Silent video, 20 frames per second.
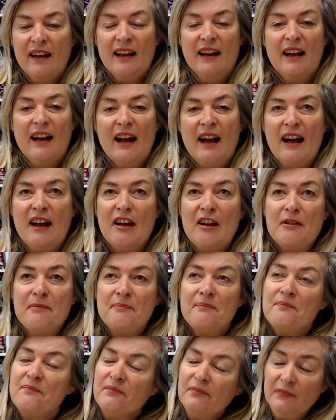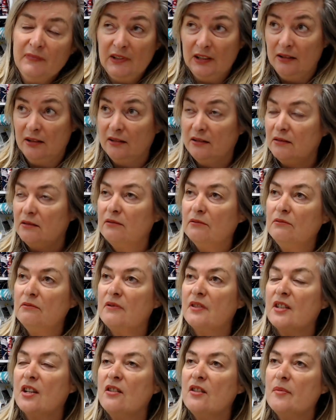Oh,
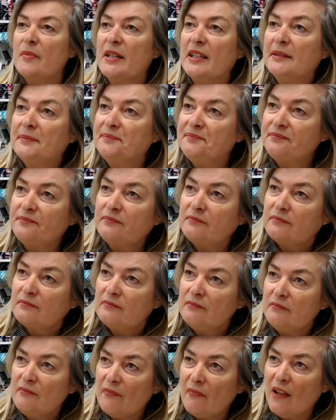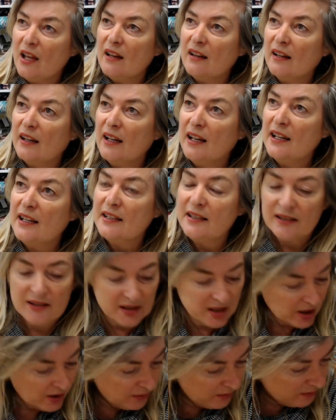excuse me.
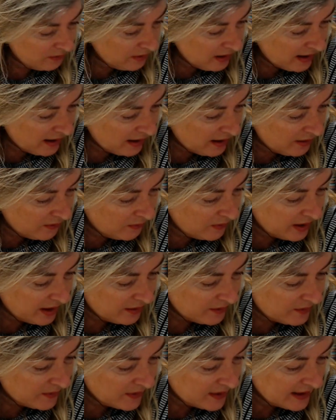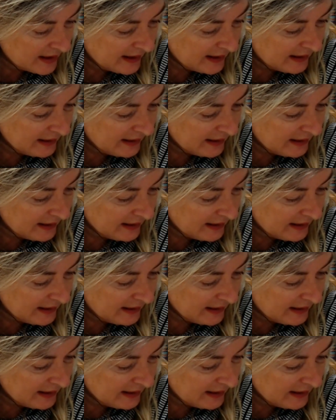So what else was there?